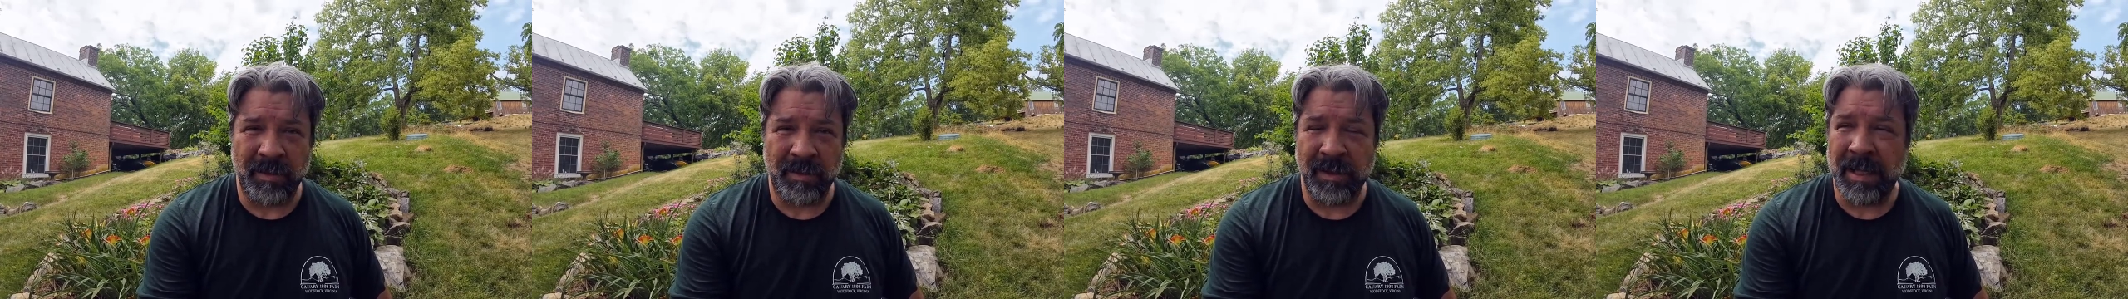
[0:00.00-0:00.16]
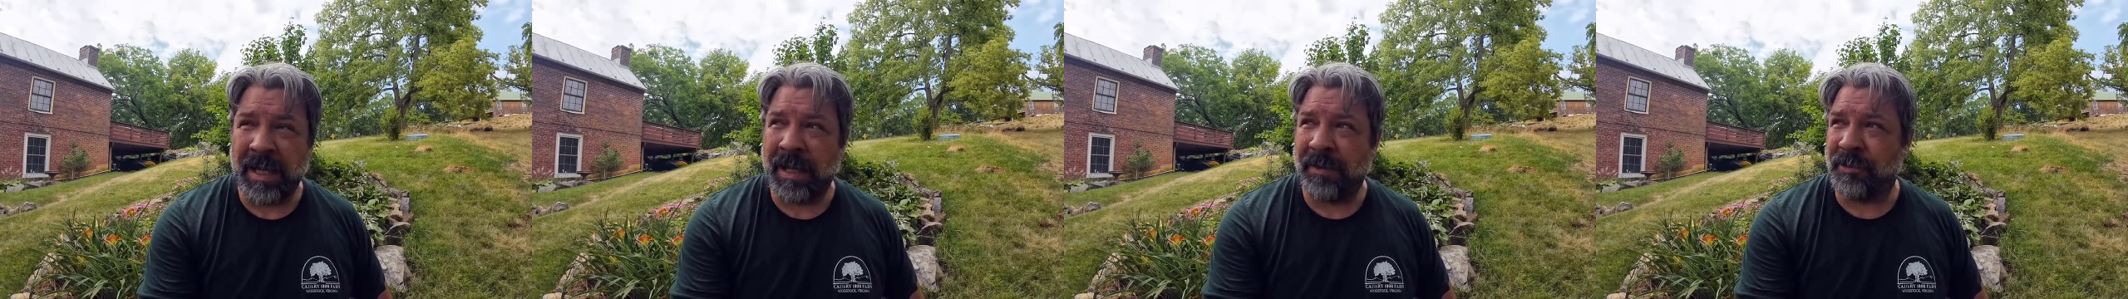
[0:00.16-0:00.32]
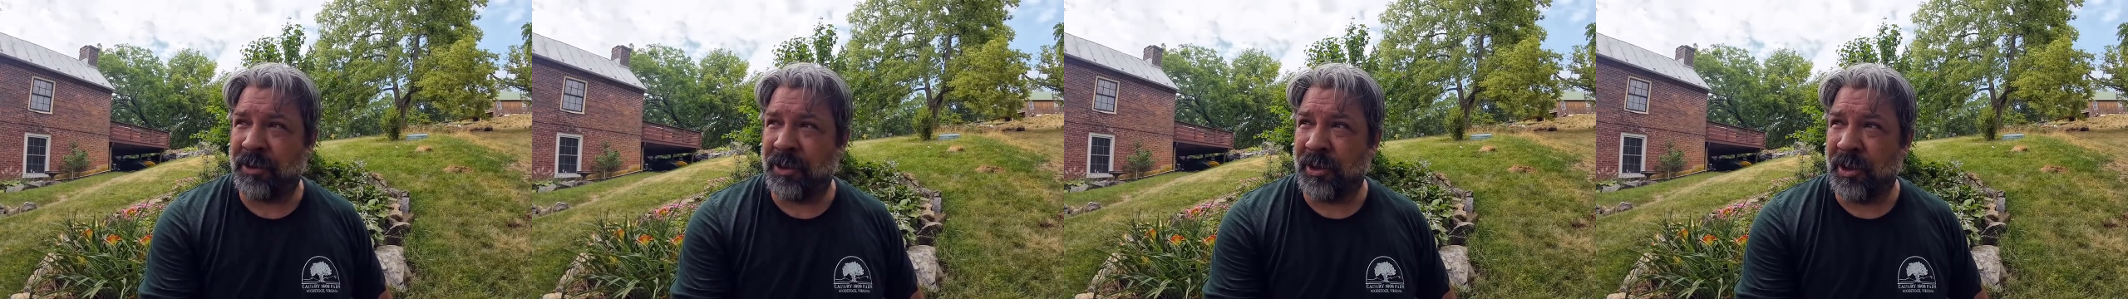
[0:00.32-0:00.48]

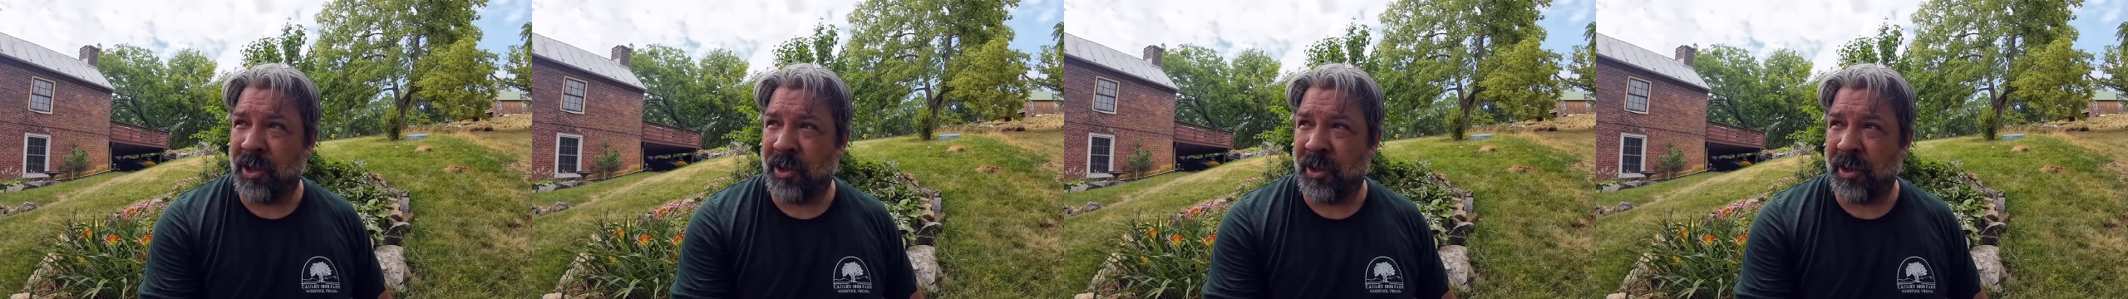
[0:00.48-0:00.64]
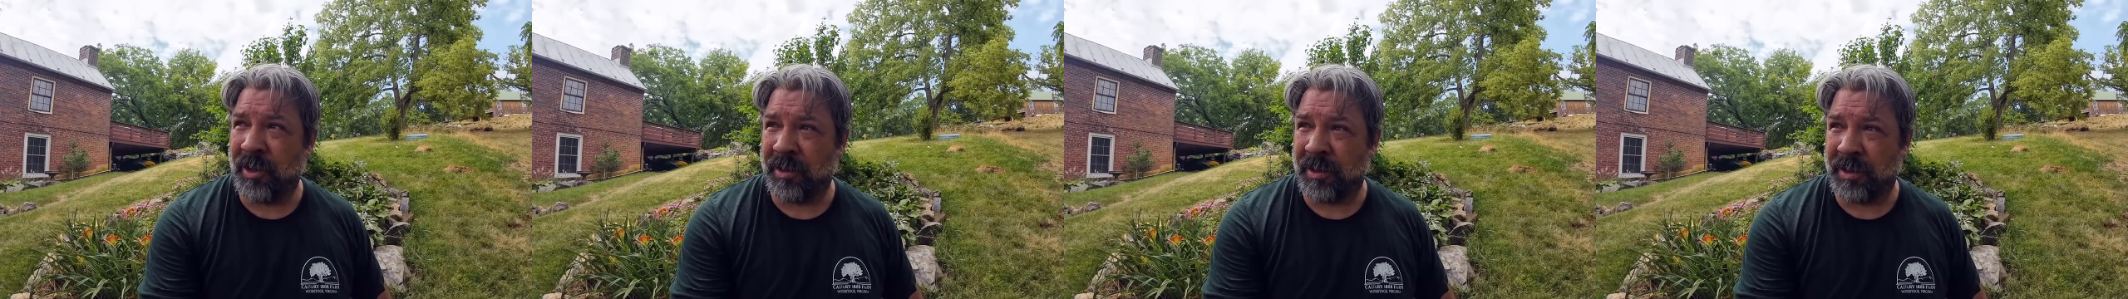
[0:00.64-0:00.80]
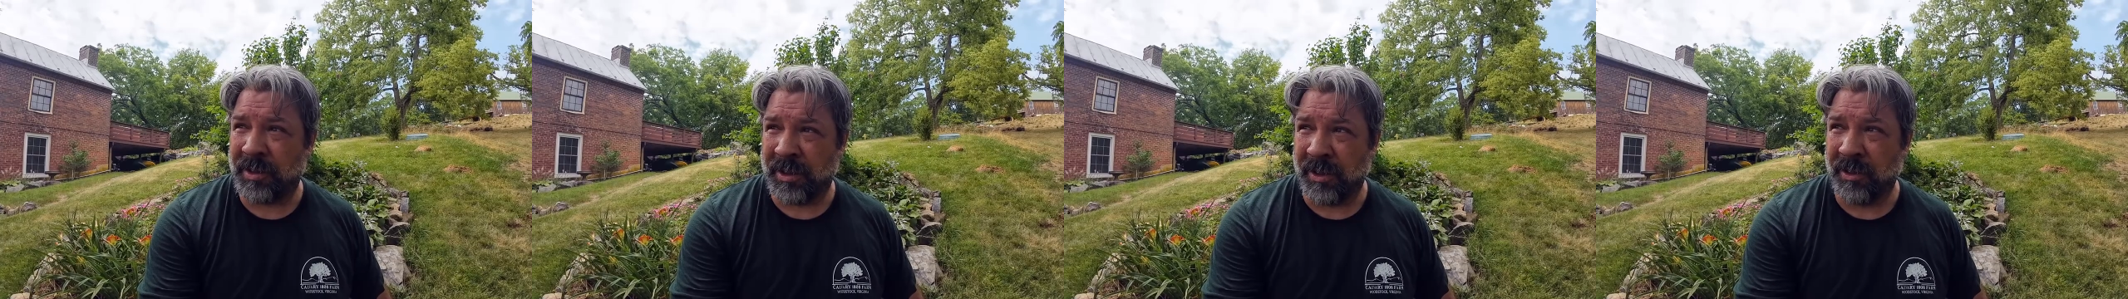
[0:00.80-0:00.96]
after
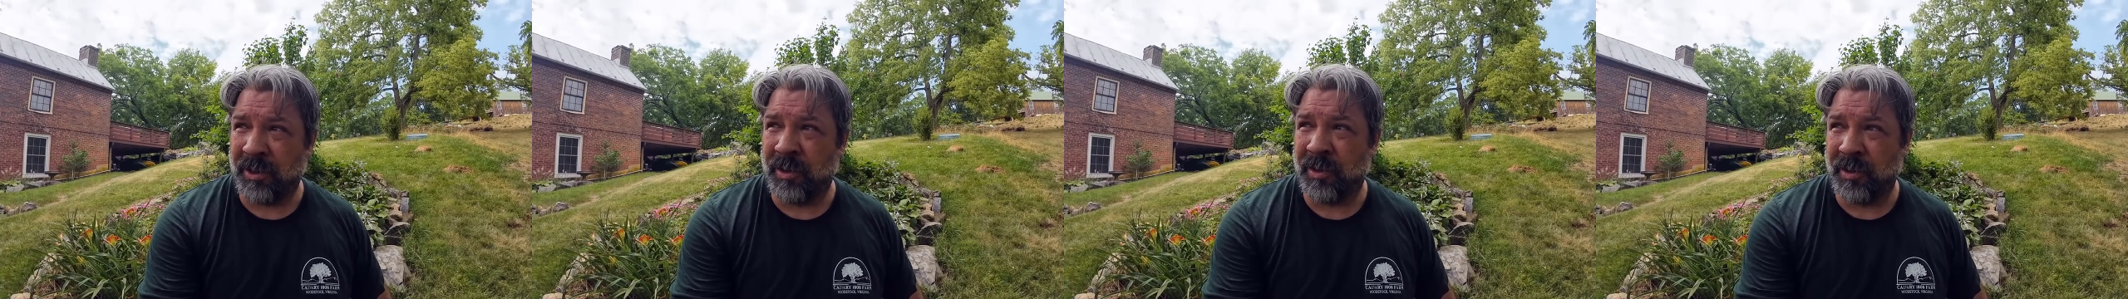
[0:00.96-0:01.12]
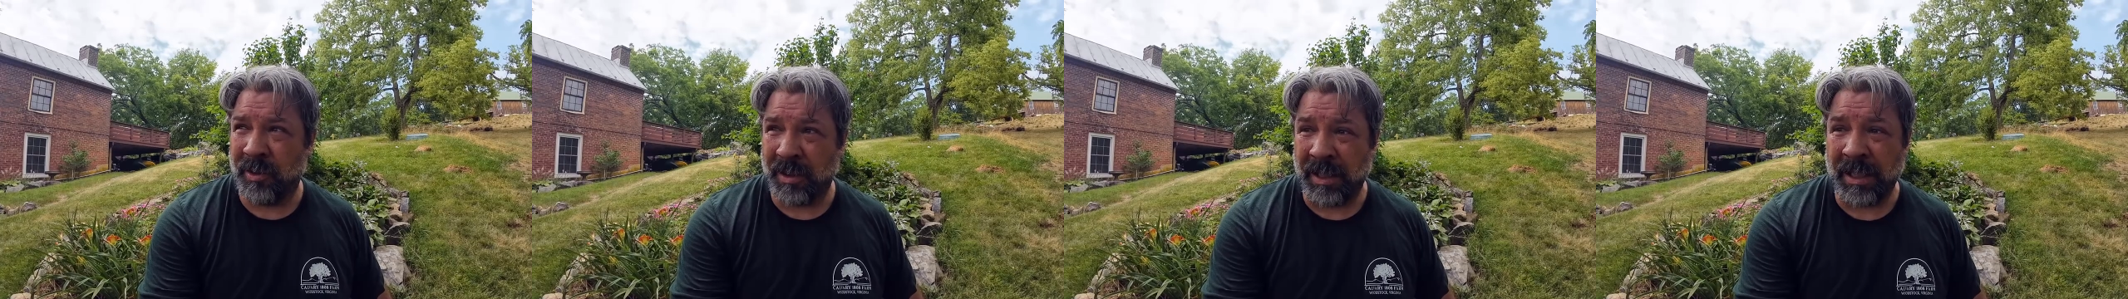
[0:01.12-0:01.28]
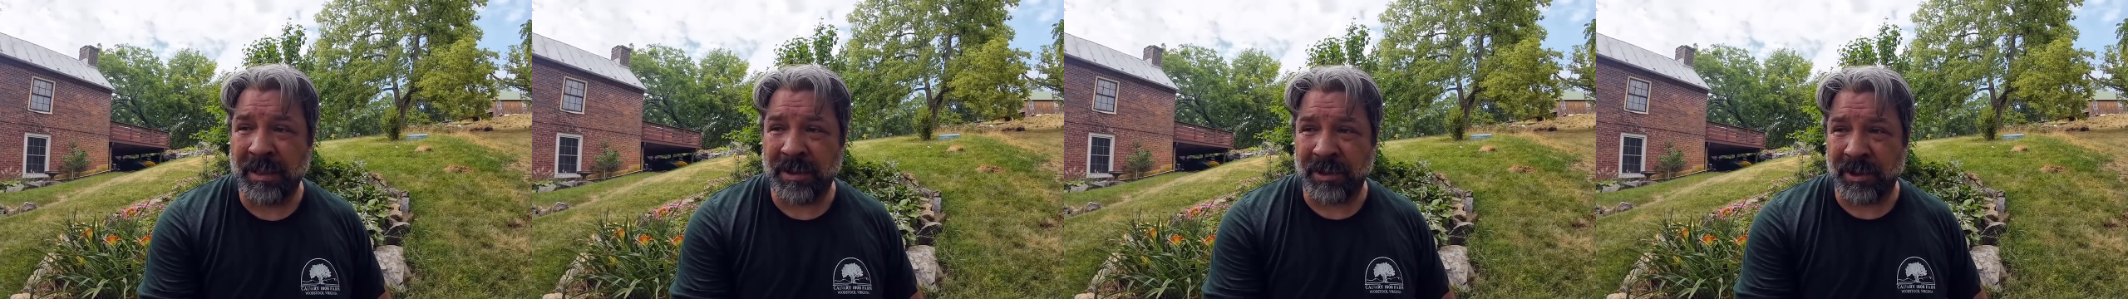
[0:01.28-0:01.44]
dark, so
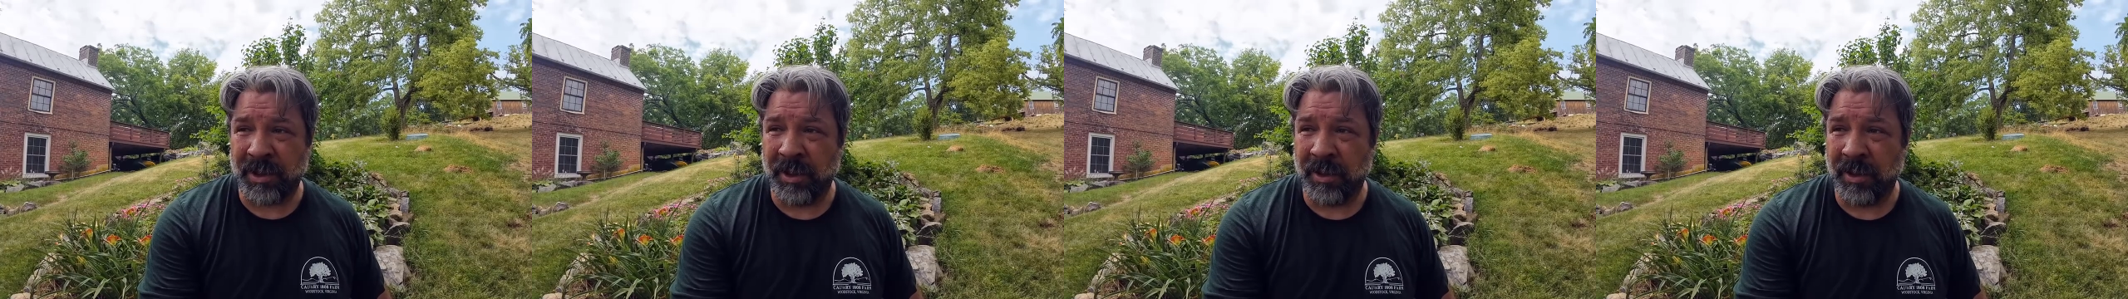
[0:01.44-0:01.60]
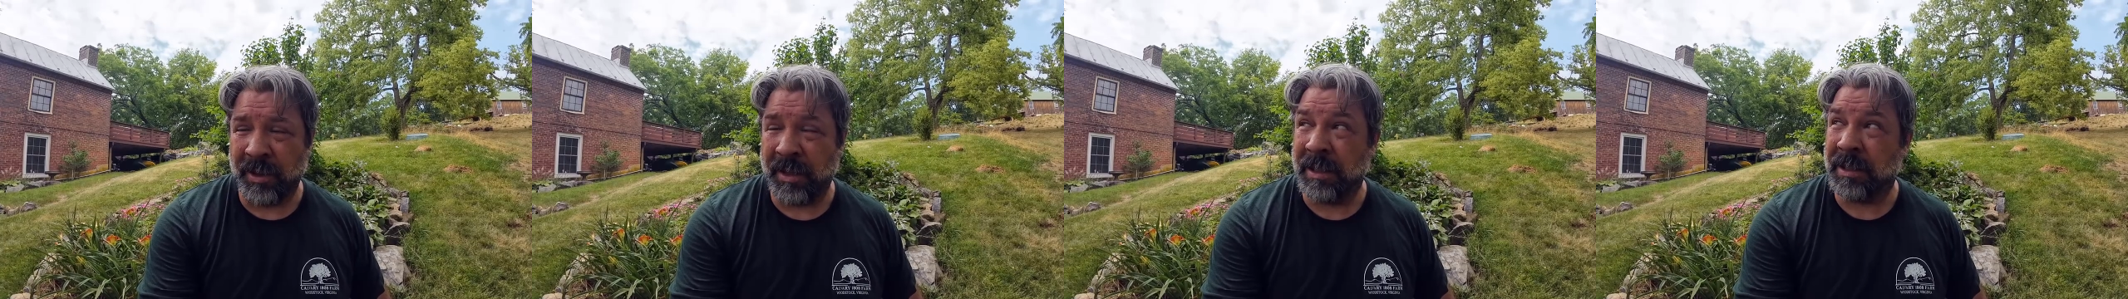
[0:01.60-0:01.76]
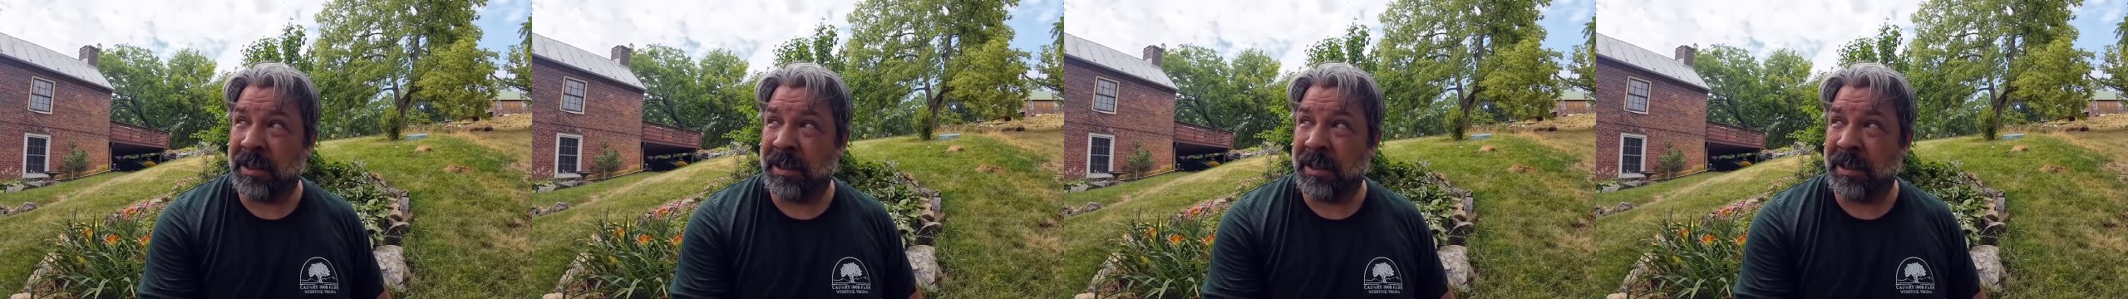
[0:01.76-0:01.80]
that's good.